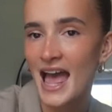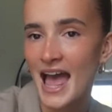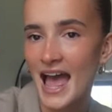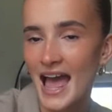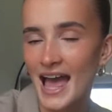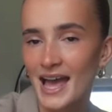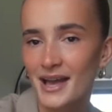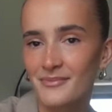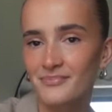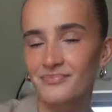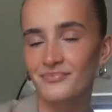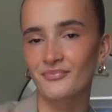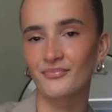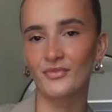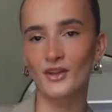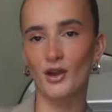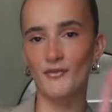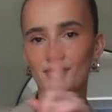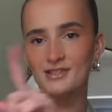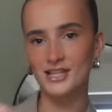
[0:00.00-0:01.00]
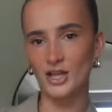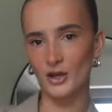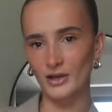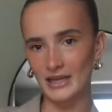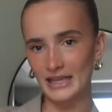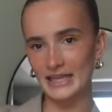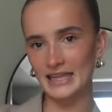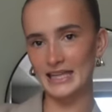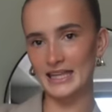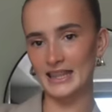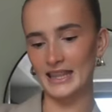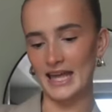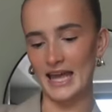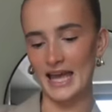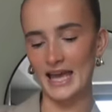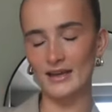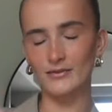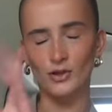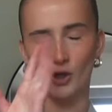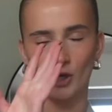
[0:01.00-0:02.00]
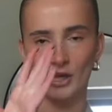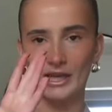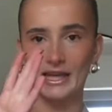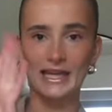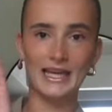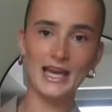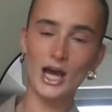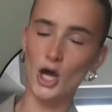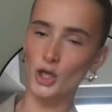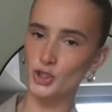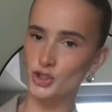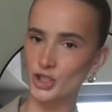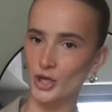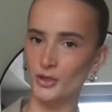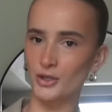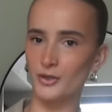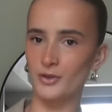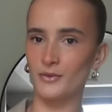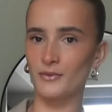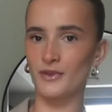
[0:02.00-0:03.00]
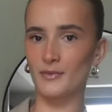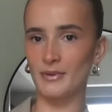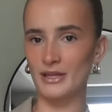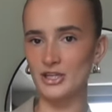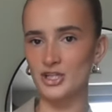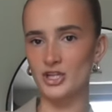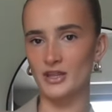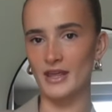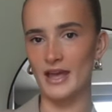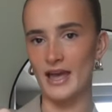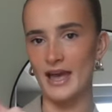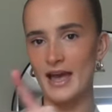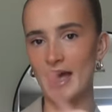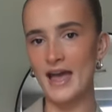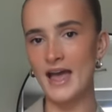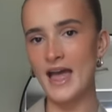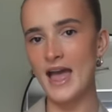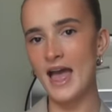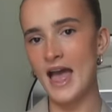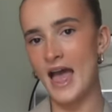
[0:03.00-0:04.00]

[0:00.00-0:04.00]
Obviously I'll link it there, not link it, I'll show you the picture there.